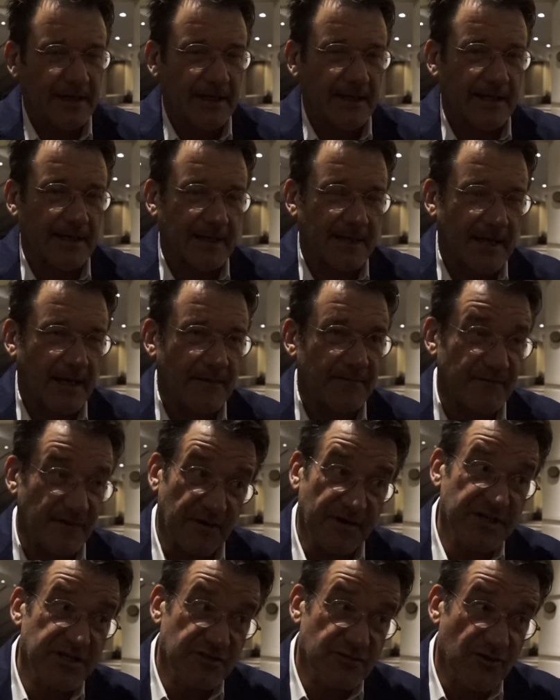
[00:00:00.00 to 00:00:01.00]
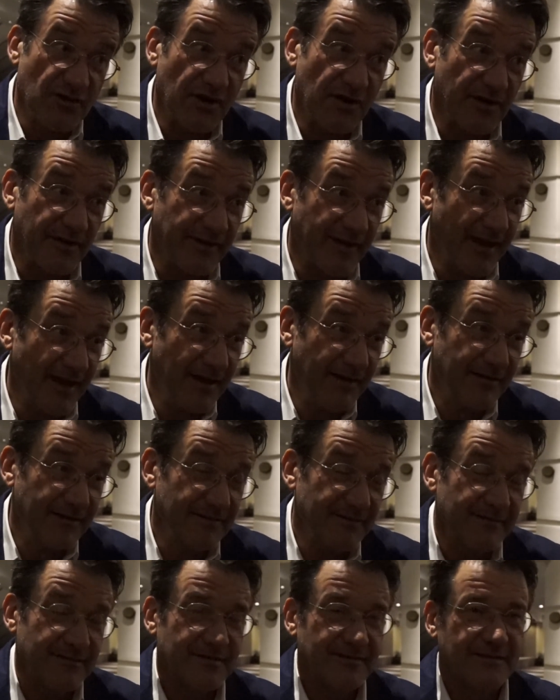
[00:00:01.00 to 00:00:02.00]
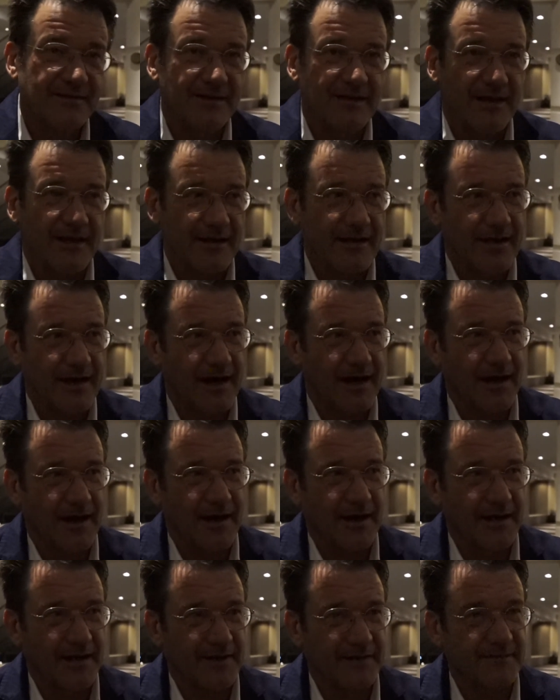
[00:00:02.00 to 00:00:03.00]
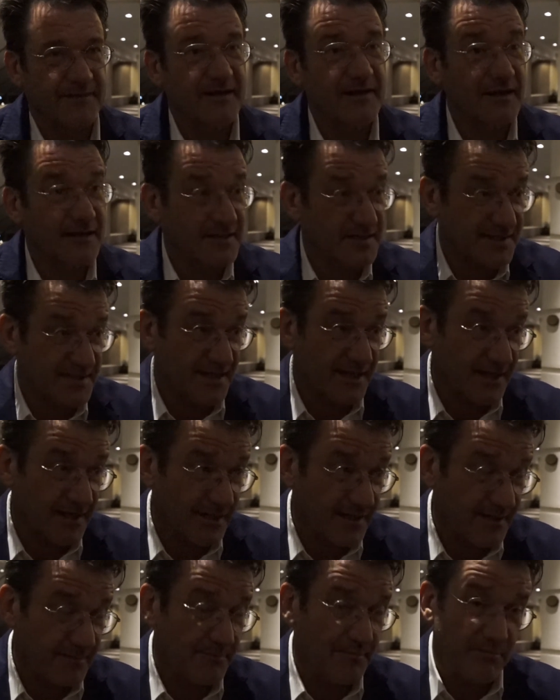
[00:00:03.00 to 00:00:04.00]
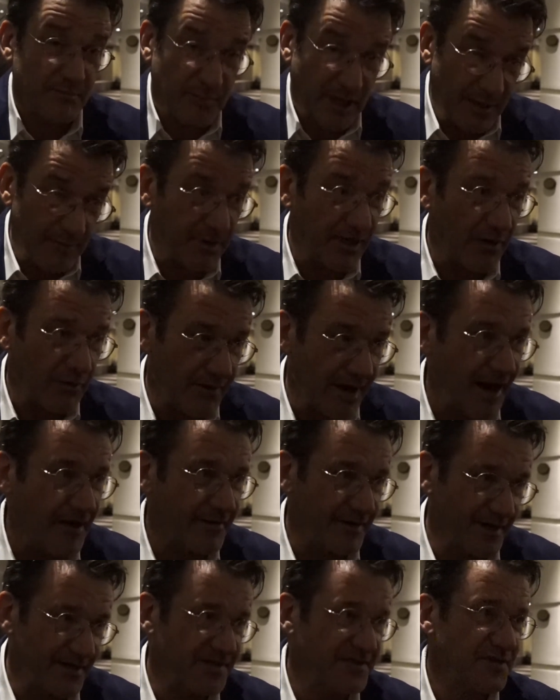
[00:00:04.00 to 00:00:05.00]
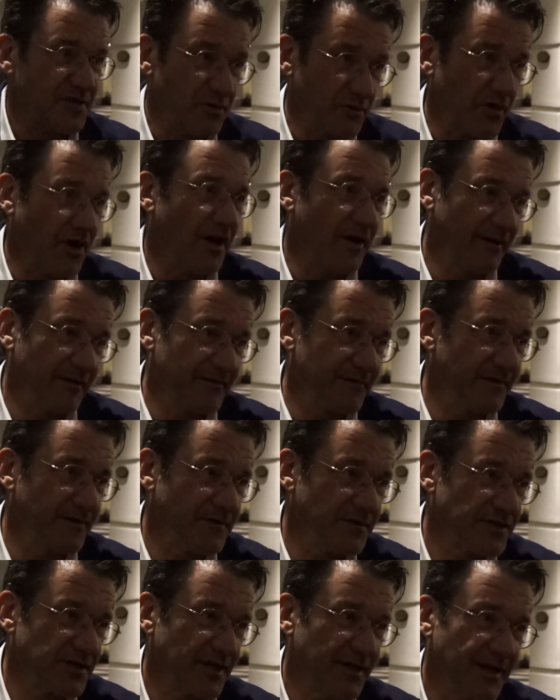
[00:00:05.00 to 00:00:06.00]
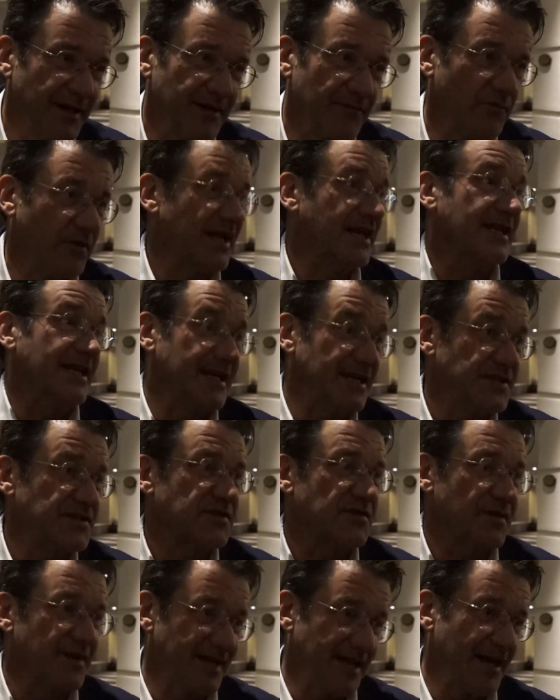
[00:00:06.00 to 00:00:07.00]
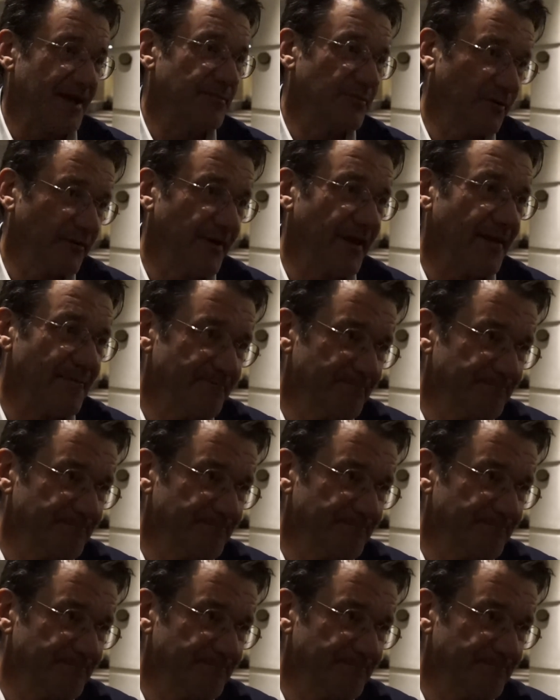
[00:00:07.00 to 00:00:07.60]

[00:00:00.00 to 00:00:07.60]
I'm very strong on that. I think it's the people around us who are the future, and we need to enable them.